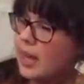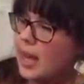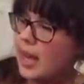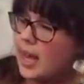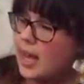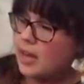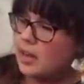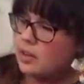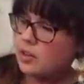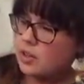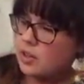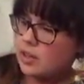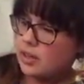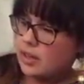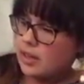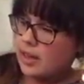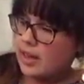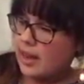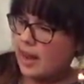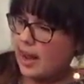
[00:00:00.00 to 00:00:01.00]
And
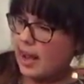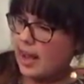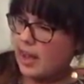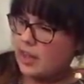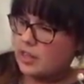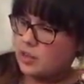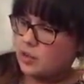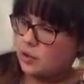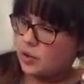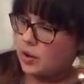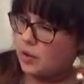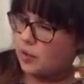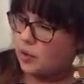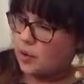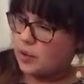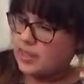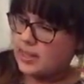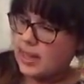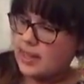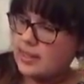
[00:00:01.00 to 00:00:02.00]
it has 3 or
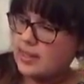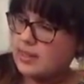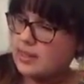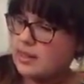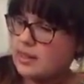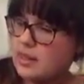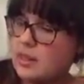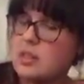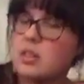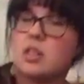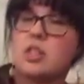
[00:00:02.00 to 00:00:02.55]
4 sentences.